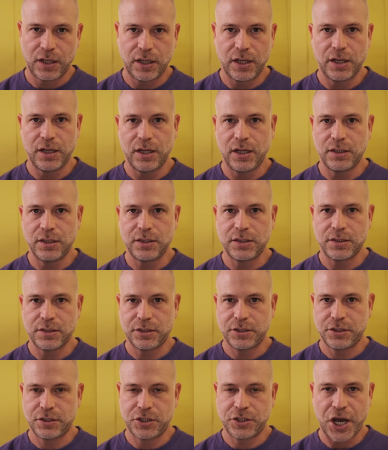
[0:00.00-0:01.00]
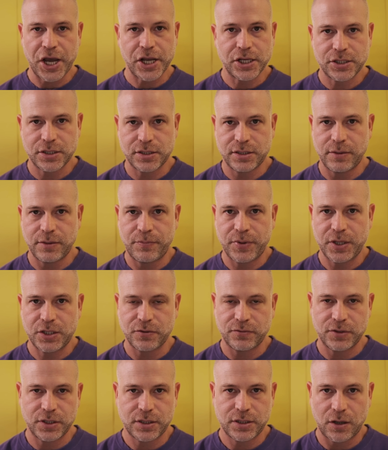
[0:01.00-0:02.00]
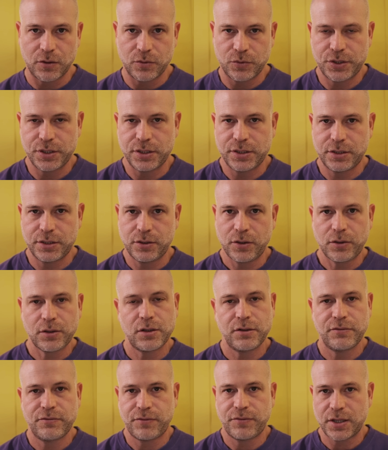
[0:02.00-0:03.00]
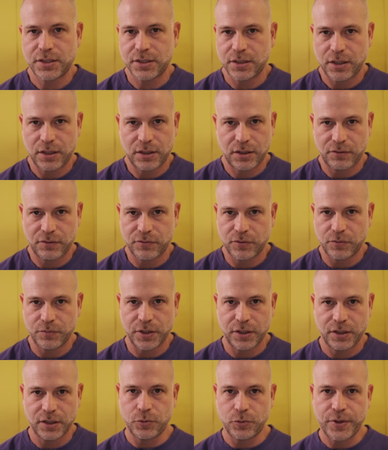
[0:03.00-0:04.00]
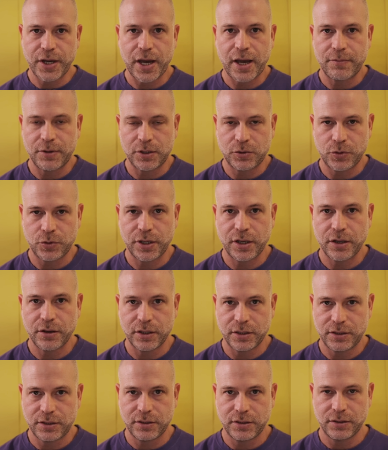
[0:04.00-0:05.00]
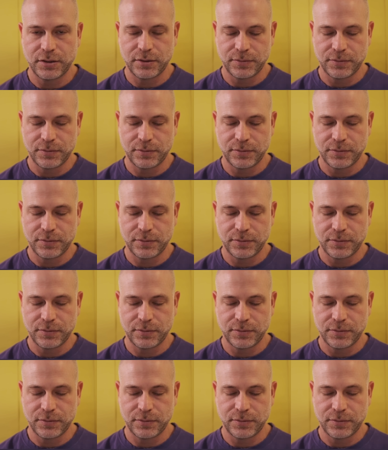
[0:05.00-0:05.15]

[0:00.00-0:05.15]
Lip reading: And this changes the pitch of the sound, which is totally fascinating for me, to be able to hear it.